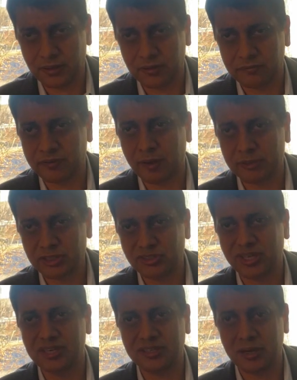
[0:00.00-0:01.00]

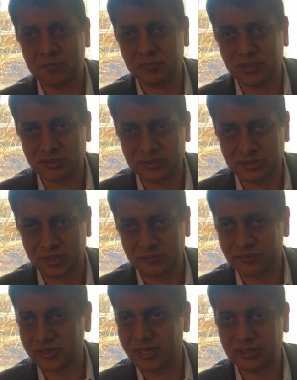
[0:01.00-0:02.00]
pharmaceutical companies have
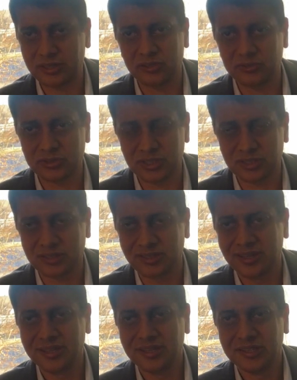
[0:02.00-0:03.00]
created using
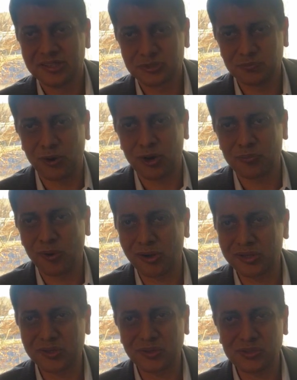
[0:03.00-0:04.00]
small
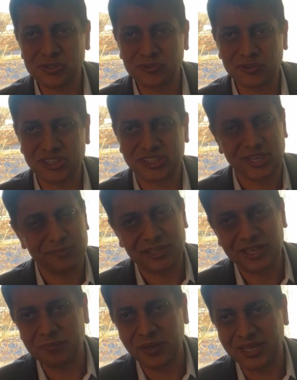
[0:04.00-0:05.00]
molecules which are
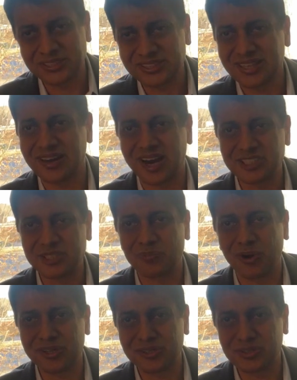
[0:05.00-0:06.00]
chemical based, large
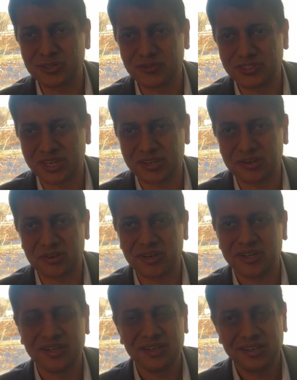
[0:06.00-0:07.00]
molecules which are
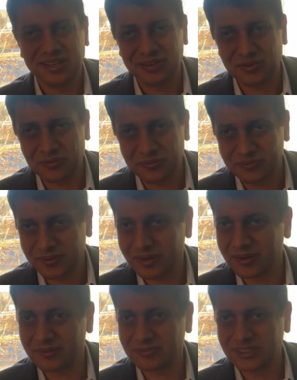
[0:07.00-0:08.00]

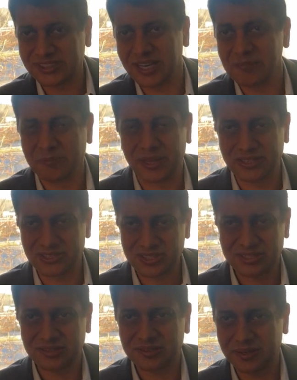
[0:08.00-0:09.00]
cell
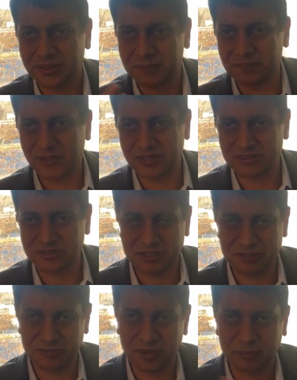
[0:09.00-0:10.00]
based, that
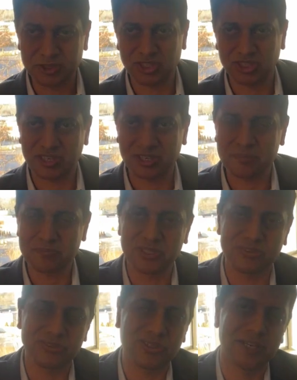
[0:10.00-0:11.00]
the pharmaceutical company
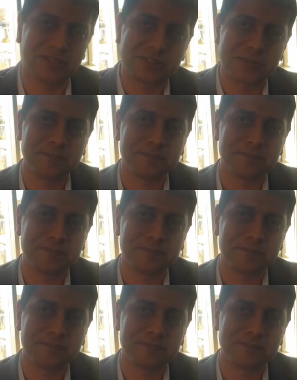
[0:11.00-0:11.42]
creates.